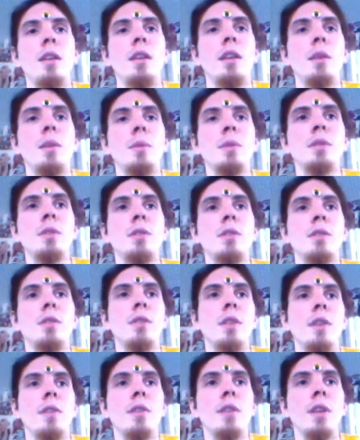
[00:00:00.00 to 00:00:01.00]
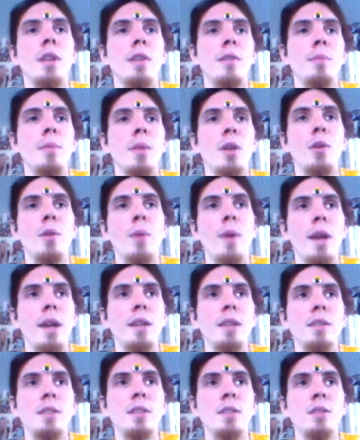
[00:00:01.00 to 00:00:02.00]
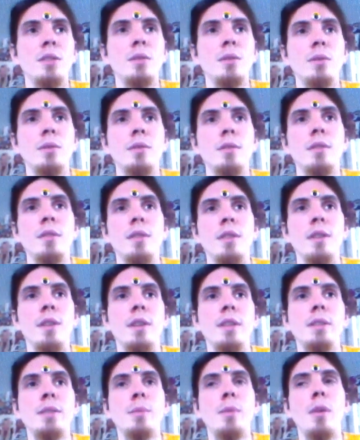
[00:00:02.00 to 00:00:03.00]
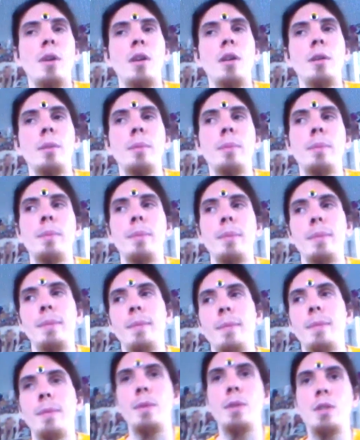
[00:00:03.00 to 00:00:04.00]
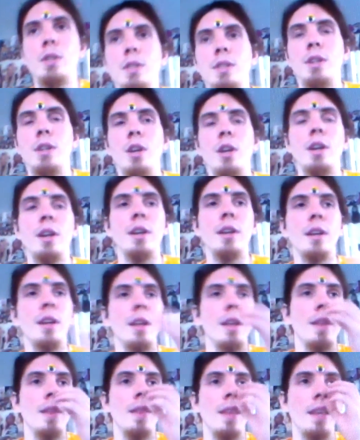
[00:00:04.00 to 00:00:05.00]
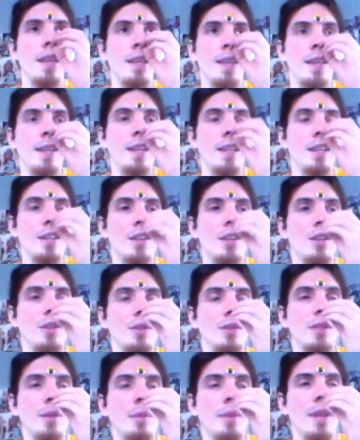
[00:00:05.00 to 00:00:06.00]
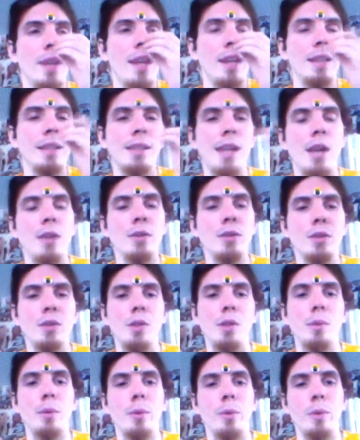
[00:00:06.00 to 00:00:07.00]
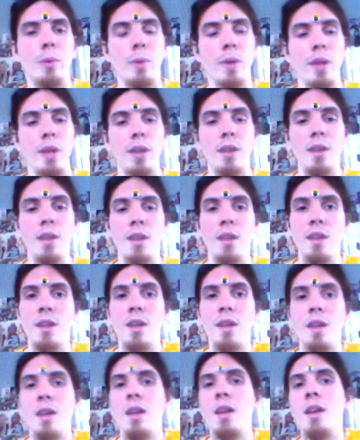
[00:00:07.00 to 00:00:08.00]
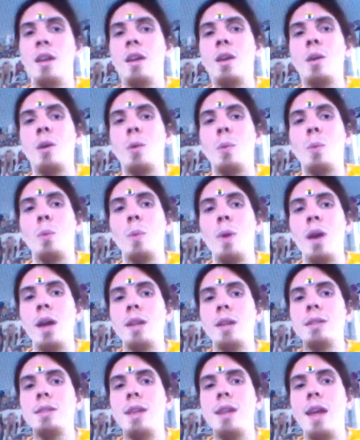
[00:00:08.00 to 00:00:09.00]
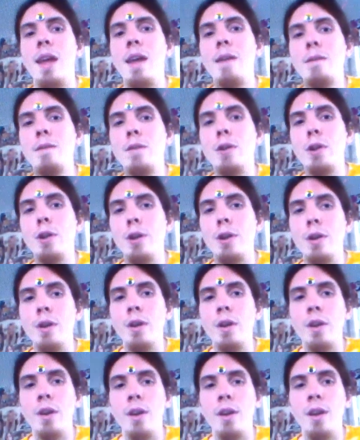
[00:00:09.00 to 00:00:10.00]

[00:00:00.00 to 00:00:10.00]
he was going to give me a ride to his mom, which is her, and that he needed to do something at his house or something real quick. Whatever.